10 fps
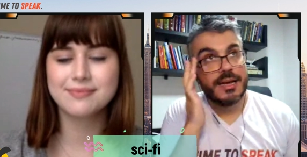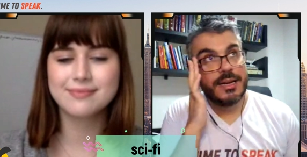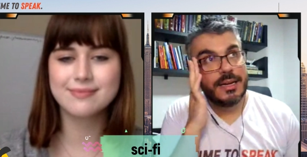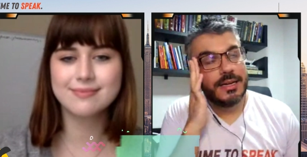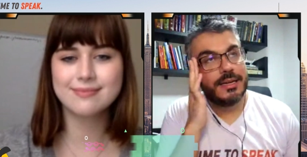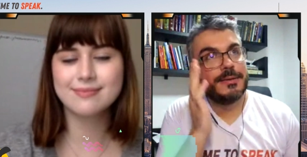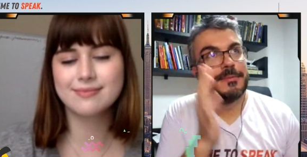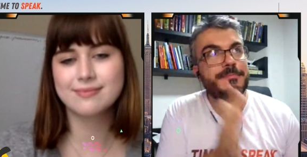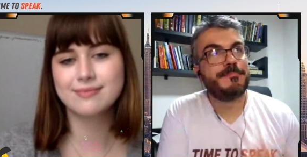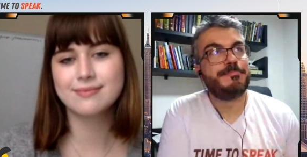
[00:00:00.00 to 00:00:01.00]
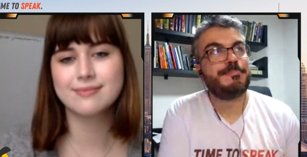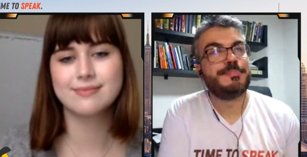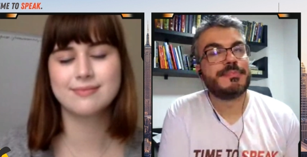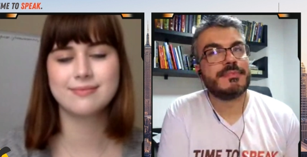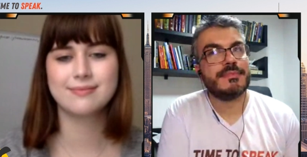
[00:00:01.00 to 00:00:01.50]
Speaker 1: Um,
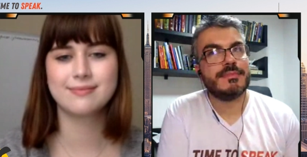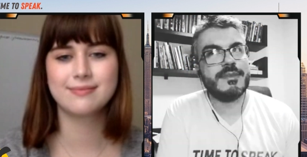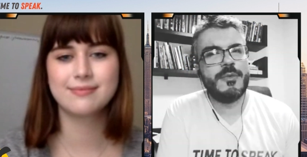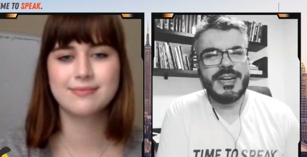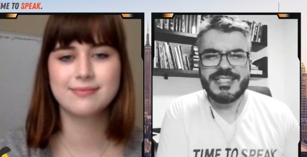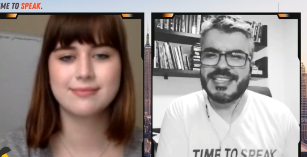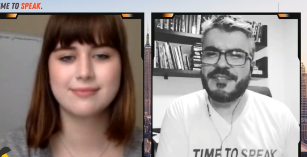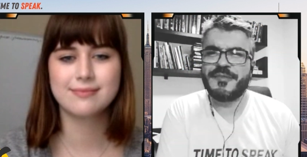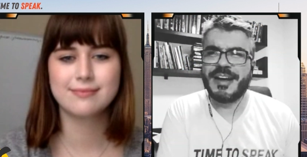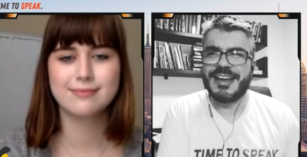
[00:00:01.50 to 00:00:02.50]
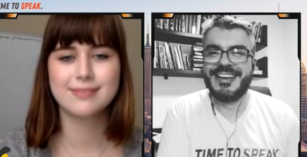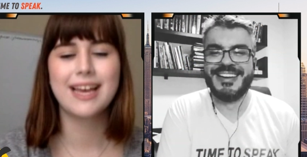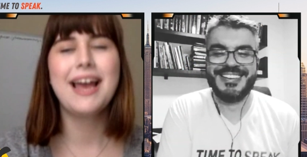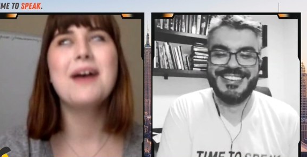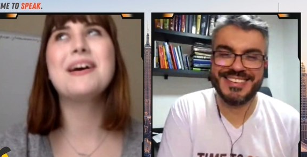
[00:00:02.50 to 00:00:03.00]
what is sci-fi?
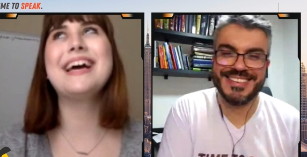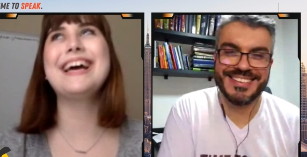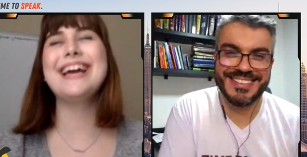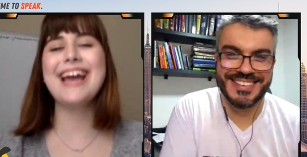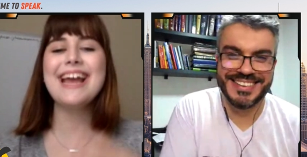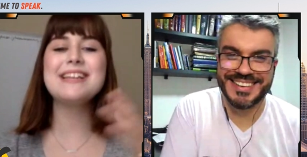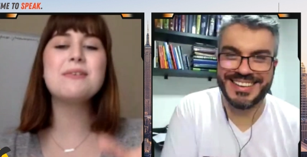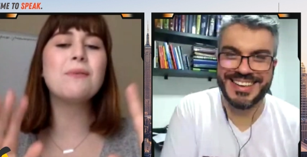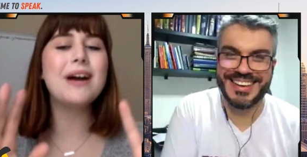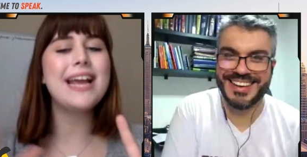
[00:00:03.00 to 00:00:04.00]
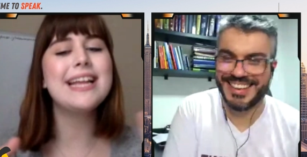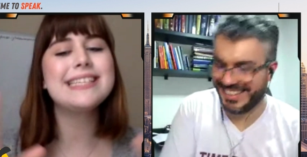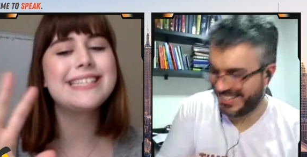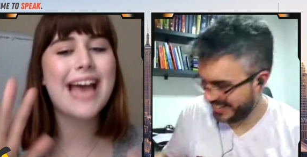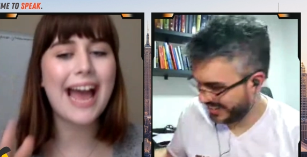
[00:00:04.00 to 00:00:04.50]
Speaker 2: It, it,
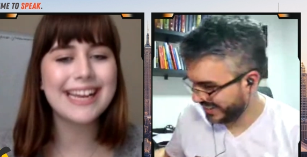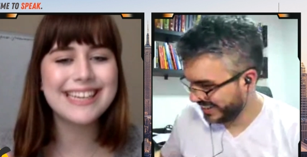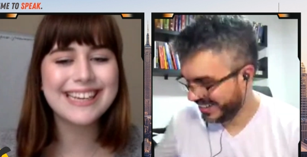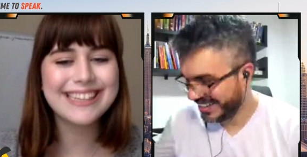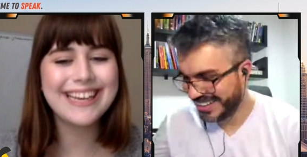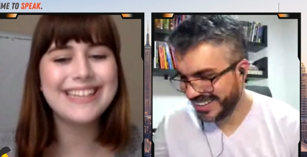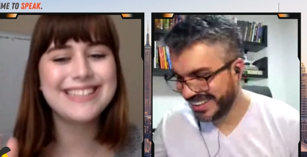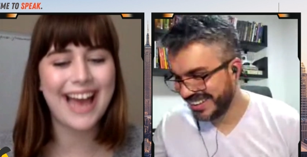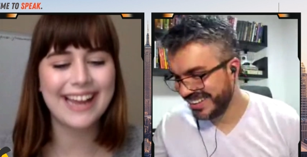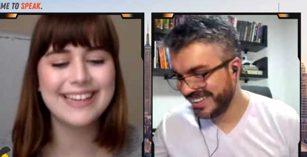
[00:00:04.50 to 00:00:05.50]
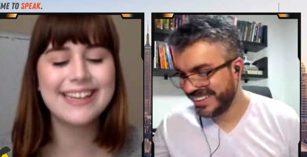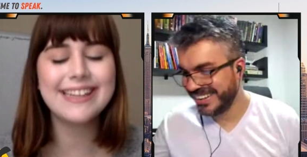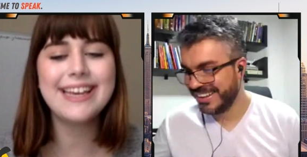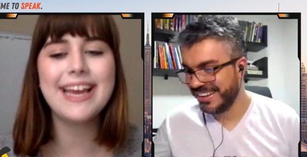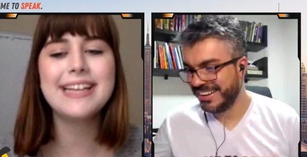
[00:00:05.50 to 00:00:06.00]
Technically,
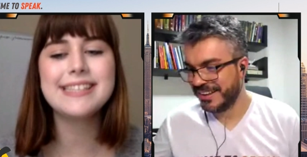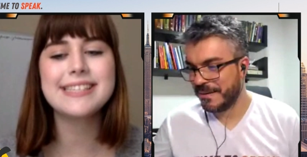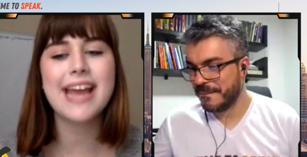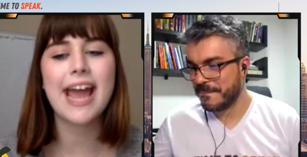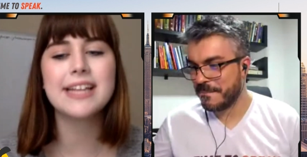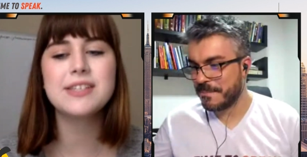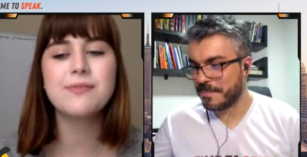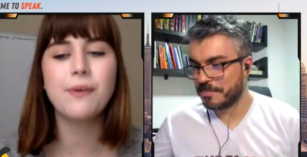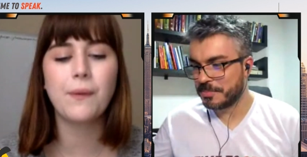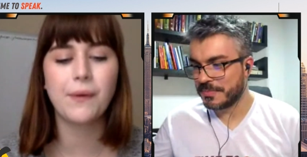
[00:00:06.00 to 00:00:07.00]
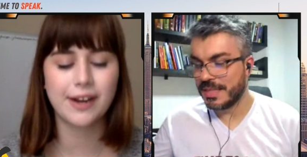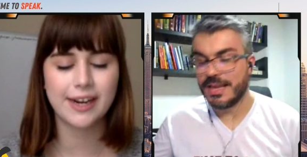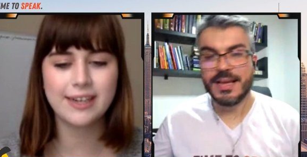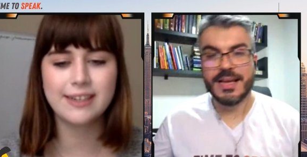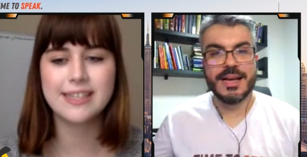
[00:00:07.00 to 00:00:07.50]
technically, it stands for,
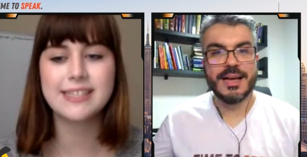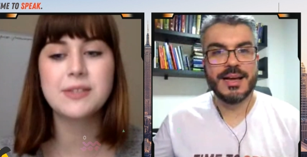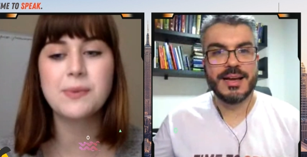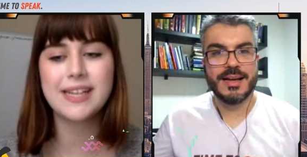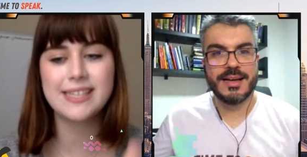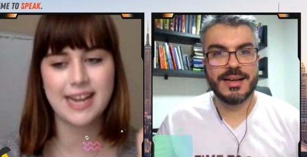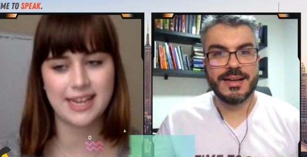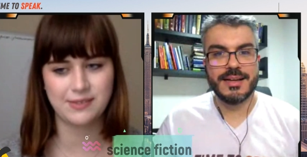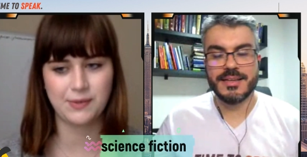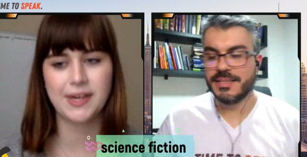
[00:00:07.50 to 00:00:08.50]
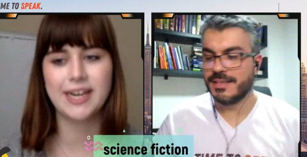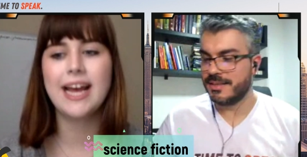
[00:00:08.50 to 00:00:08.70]
this is what it stands for,